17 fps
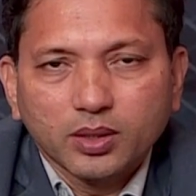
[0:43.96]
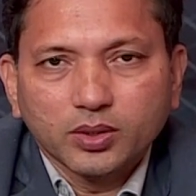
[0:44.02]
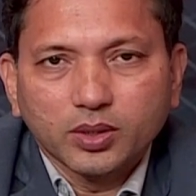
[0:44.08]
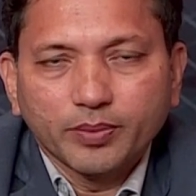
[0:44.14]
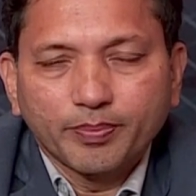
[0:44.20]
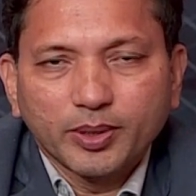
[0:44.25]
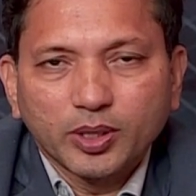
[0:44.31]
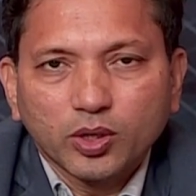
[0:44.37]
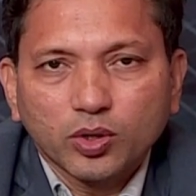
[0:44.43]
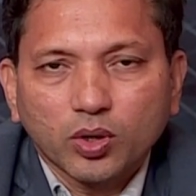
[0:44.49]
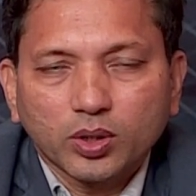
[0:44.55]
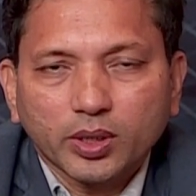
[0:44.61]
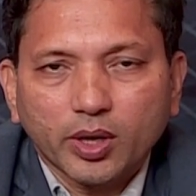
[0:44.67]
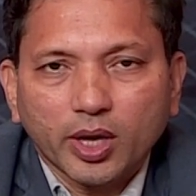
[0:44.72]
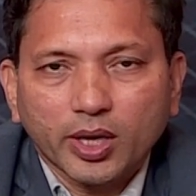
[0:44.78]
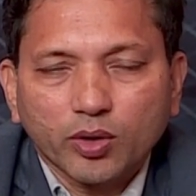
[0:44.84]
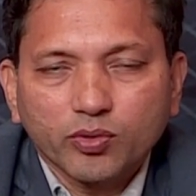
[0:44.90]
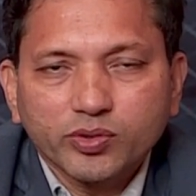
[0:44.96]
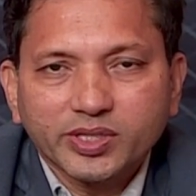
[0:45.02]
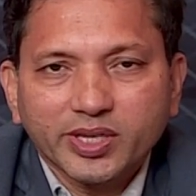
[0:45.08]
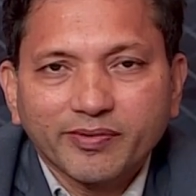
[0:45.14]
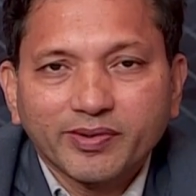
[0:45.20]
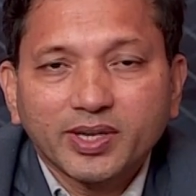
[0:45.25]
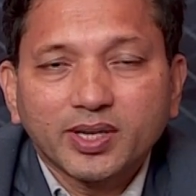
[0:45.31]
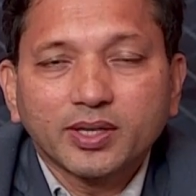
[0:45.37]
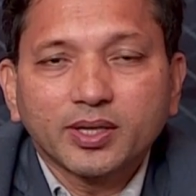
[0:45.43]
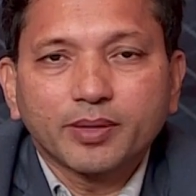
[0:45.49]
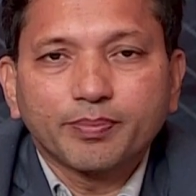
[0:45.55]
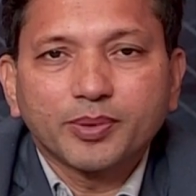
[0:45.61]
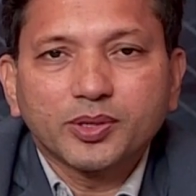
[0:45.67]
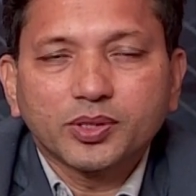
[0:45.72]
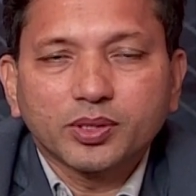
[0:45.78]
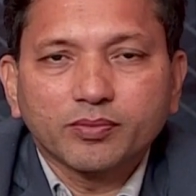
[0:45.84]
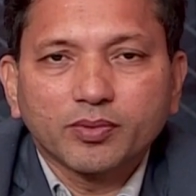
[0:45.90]
Depending on around 700
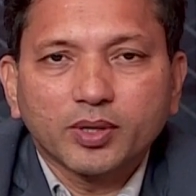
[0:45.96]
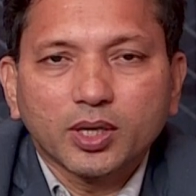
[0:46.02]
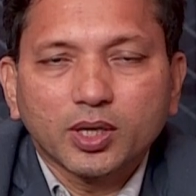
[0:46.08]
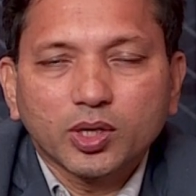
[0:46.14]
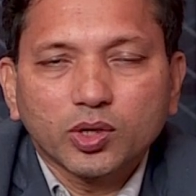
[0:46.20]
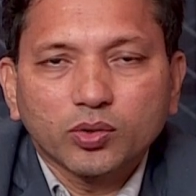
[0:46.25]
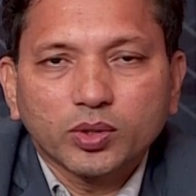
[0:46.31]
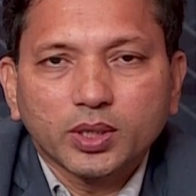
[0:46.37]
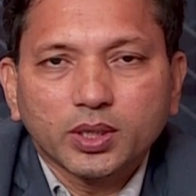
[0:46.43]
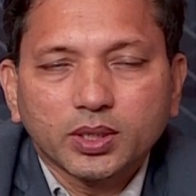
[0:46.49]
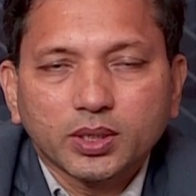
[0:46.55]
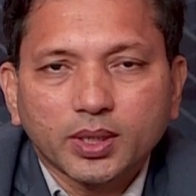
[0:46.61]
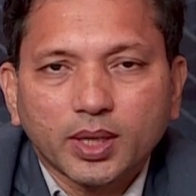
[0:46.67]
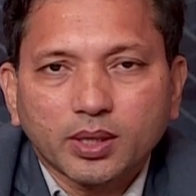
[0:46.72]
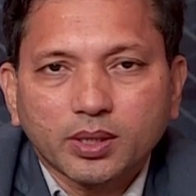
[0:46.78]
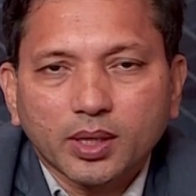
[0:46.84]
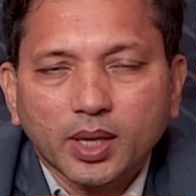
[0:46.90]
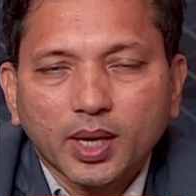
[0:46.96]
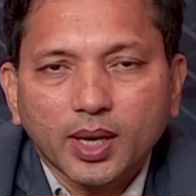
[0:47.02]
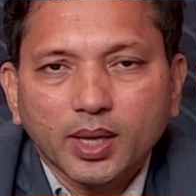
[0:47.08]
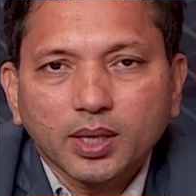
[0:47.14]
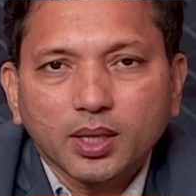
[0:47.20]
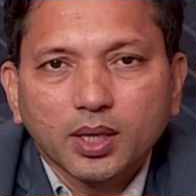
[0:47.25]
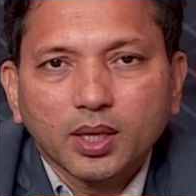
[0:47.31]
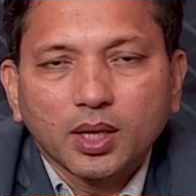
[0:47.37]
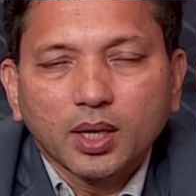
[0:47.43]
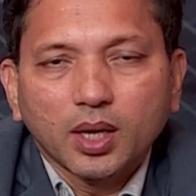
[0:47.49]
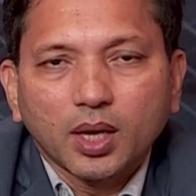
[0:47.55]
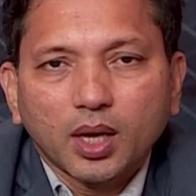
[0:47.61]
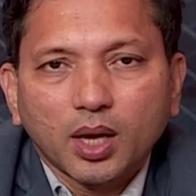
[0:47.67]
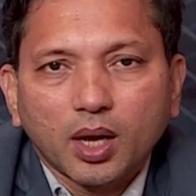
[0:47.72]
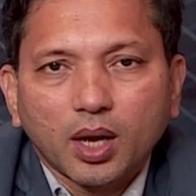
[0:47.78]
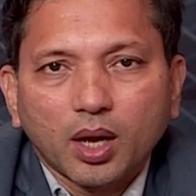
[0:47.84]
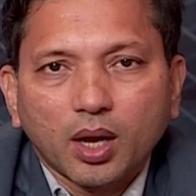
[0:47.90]
patients were included in that trial,
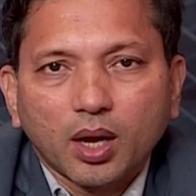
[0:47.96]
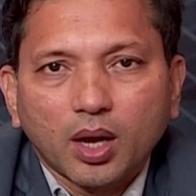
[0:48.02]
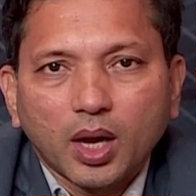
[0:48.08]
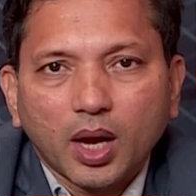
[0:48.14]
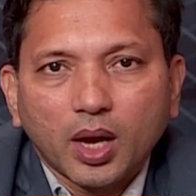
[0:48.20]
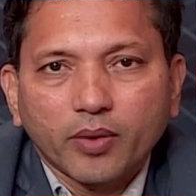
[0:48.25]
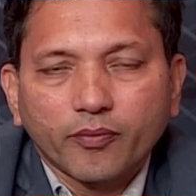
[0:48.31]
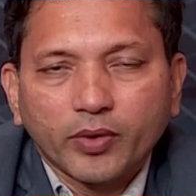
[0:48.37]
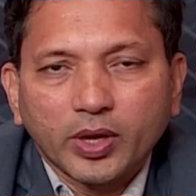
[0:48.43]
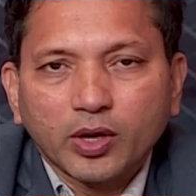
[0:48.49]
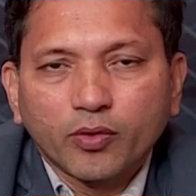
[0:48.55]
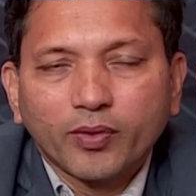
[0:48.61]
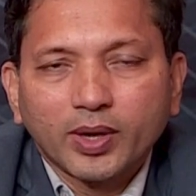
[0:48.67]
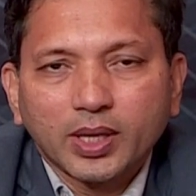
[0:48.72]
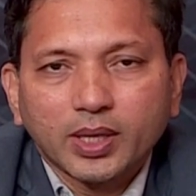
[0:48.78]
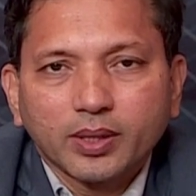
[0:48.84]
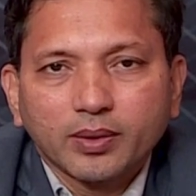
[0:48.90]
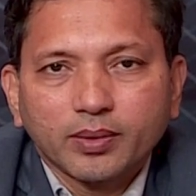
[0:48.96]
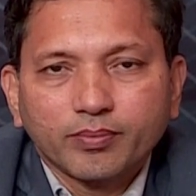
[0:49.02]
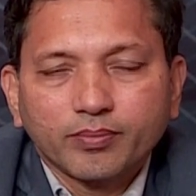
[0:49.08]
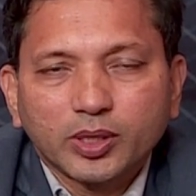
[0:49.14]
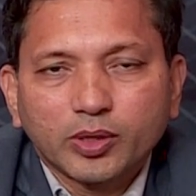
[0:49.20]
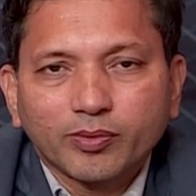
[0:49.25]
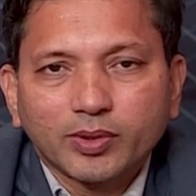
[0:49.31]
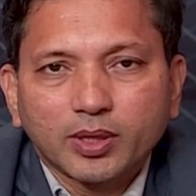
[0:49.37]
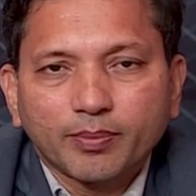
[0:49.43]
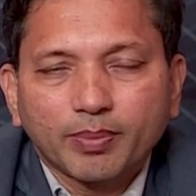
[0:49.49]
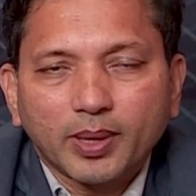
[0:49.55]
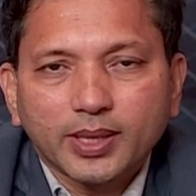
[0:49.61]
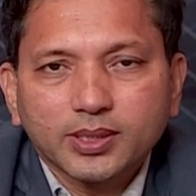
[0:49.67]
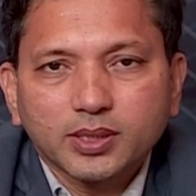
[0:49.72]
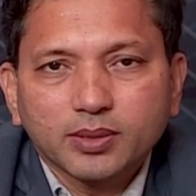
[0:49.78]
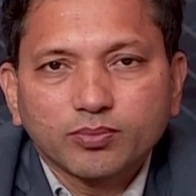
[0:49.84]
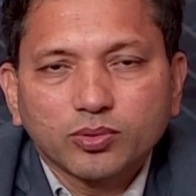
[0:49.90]
equally between the
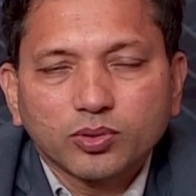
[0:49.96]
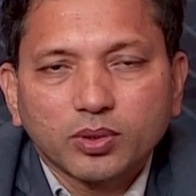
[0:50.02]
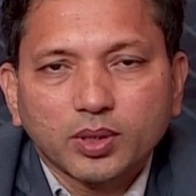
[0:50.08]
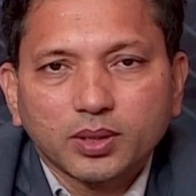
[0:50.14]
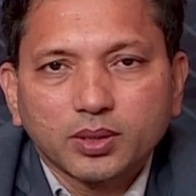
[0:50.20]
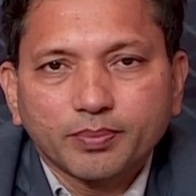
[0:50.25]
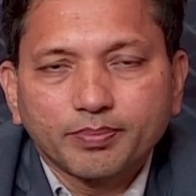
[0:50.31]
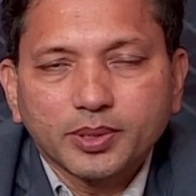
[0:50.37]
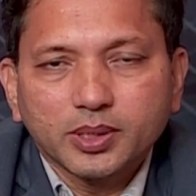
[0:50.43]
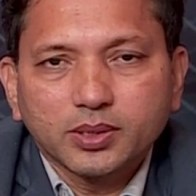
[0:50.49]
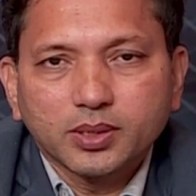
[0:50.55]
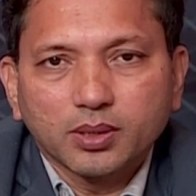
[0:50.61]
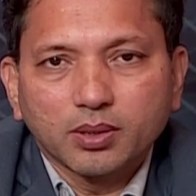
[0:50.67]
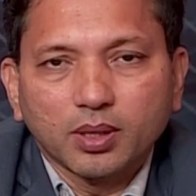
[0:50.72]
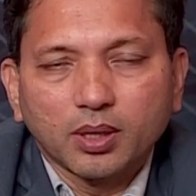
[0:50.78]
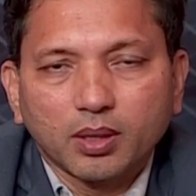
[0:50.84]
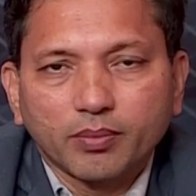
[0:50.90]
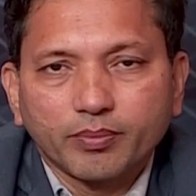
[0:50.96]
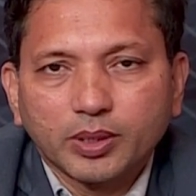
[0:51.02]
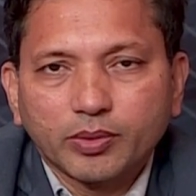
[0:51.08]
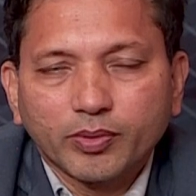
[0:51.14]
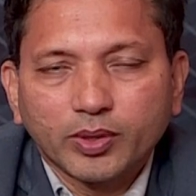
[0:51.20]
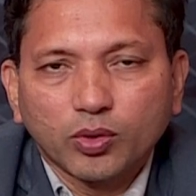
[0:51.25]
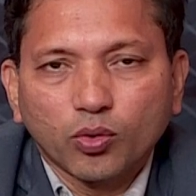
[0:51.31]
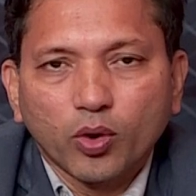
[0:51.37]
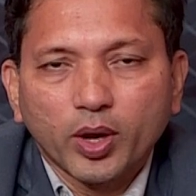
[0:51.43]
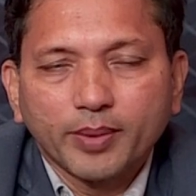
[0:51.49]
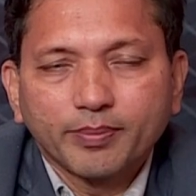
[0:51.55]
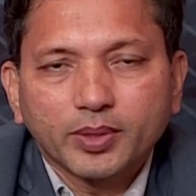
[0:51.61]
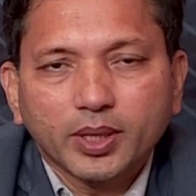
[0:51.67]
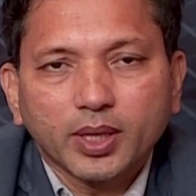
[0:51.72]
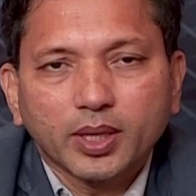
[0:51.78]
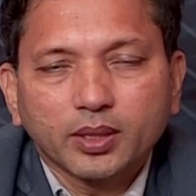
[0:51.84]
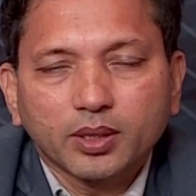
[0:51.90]
placebo and the between the
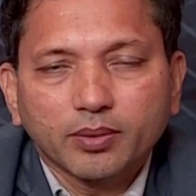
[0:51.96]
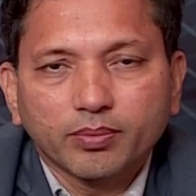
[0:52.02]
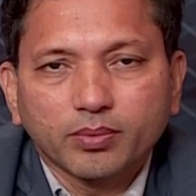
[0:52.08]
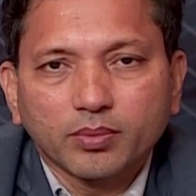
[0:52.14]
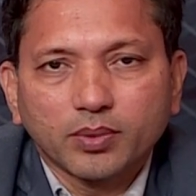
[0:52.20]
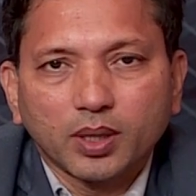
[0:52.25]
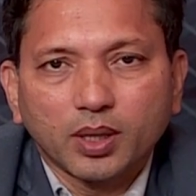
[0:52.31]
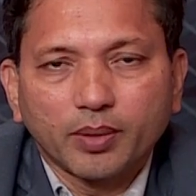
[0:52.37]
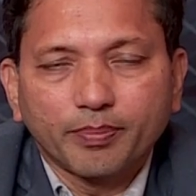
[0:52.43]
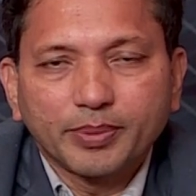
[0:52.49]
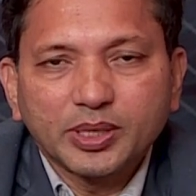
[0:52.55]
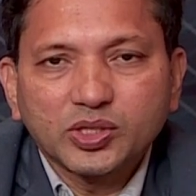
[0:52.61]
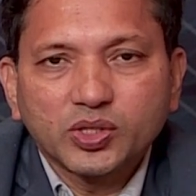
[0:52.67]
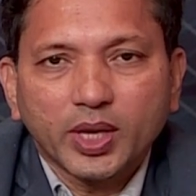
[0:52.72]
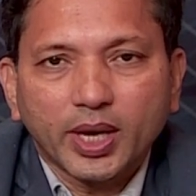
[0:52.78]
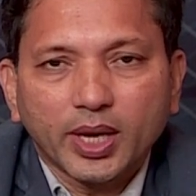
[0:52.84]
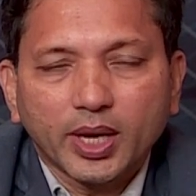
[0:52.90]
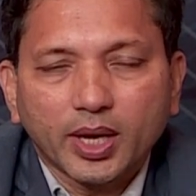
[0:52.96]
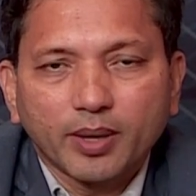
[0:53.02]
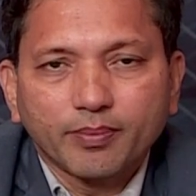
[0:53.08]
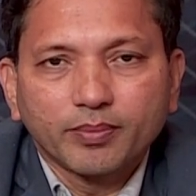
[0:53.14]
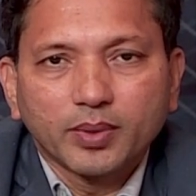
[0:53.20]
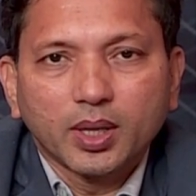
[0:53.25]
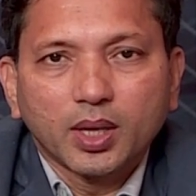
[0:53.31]
OMT and the PCI arm,